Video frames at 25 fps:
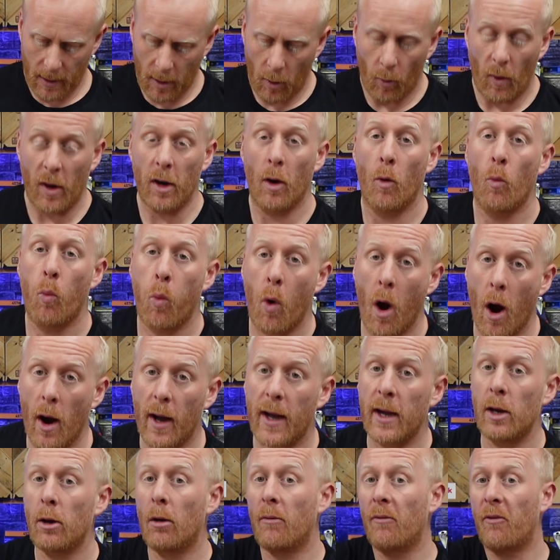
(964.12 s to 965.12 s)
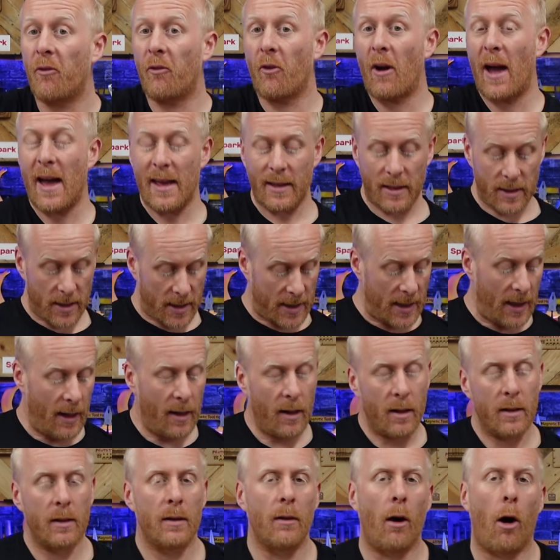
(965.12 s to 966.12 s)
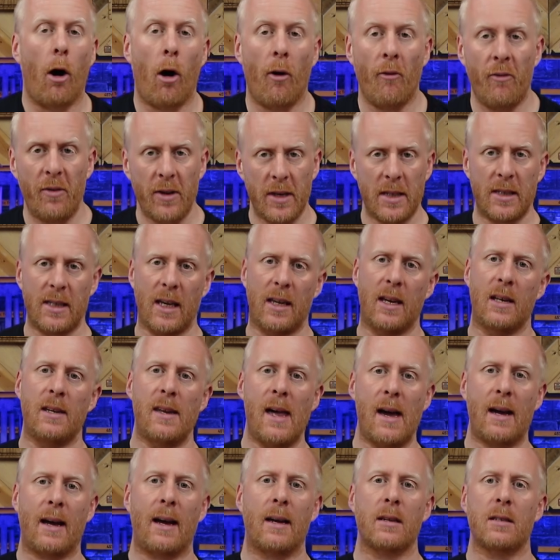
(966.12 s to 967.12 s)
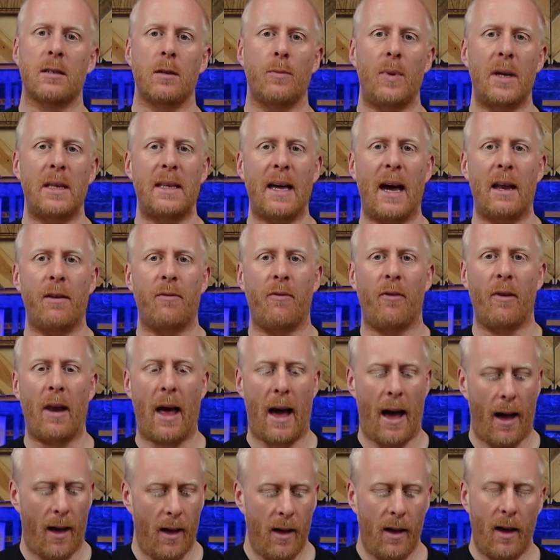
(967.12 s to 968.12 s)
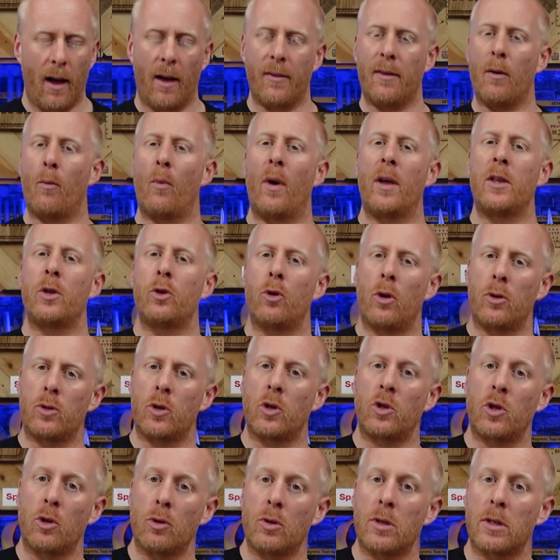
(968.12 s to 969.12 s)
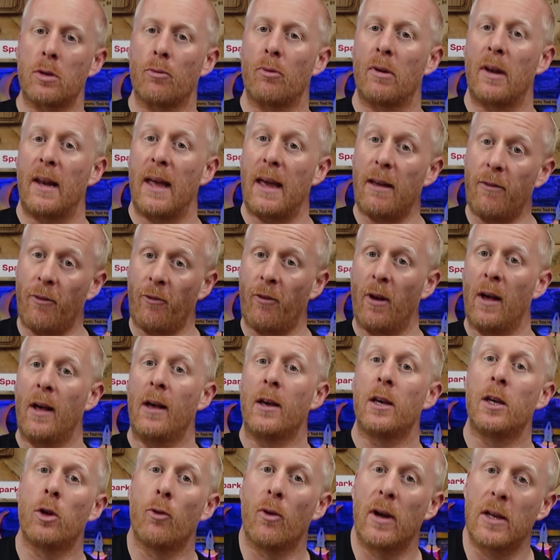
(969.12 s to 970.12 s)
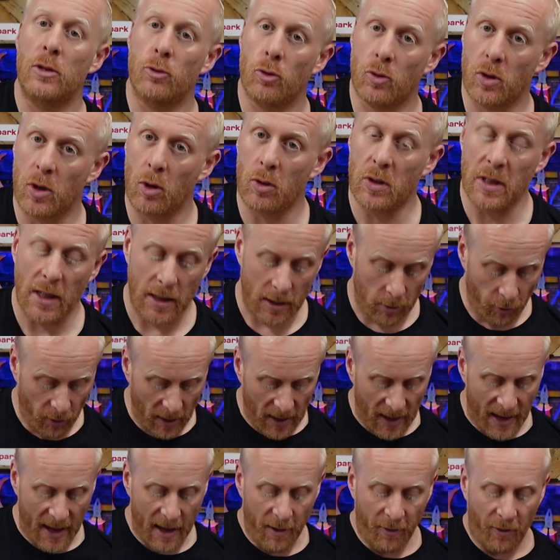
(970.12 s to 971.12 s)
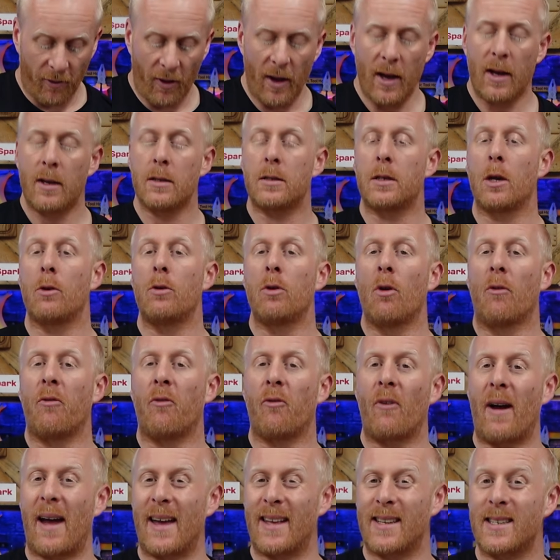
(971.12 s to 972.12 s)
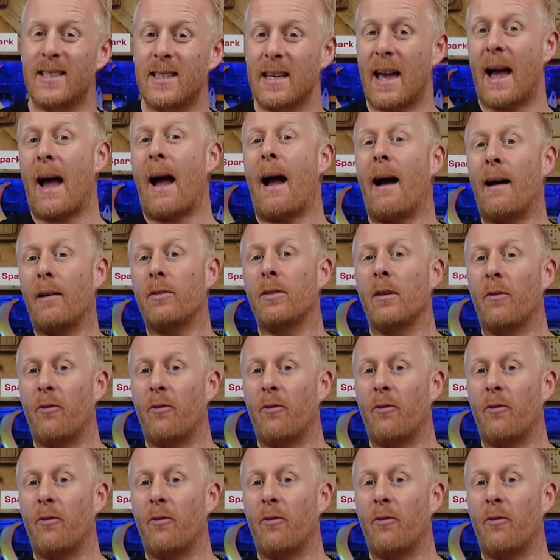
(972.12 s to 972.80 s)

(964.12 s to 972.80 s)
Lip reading: When I'm working on frets, obviously your neck has to be dead flat. And then when you introduce the relief, you're introducing the relief to your frets and the